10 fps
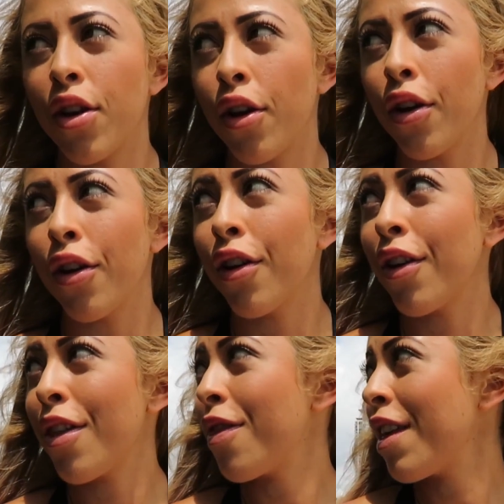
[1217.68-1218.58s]

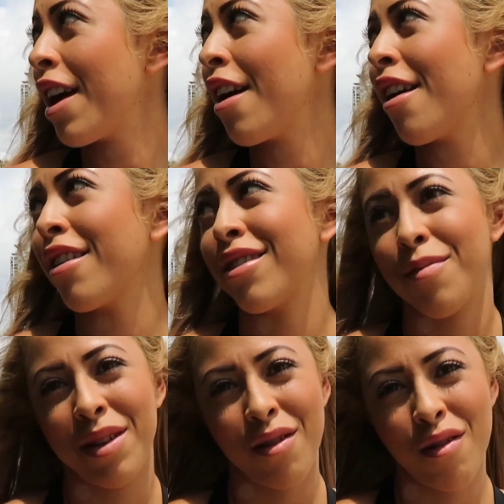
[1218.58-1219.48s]
So there is
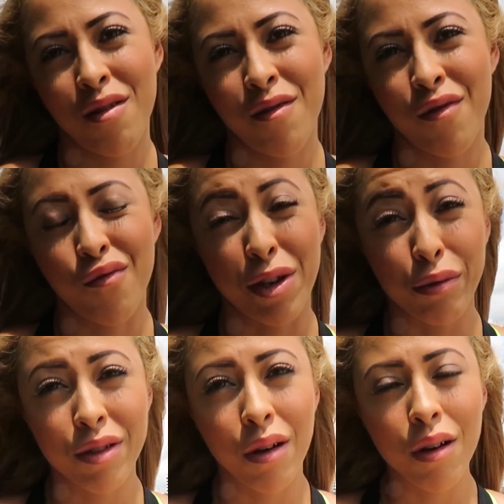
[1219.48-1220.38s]
a bit of
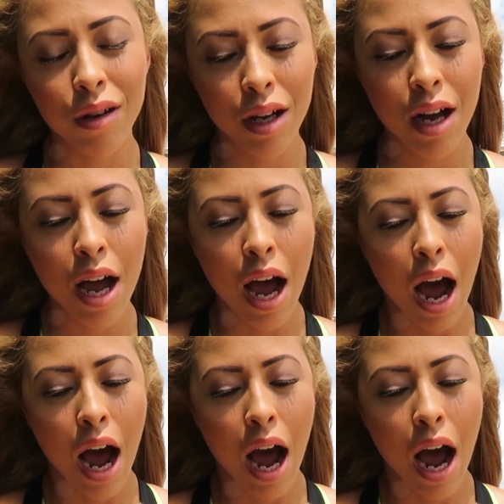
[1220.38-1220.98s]
real talk.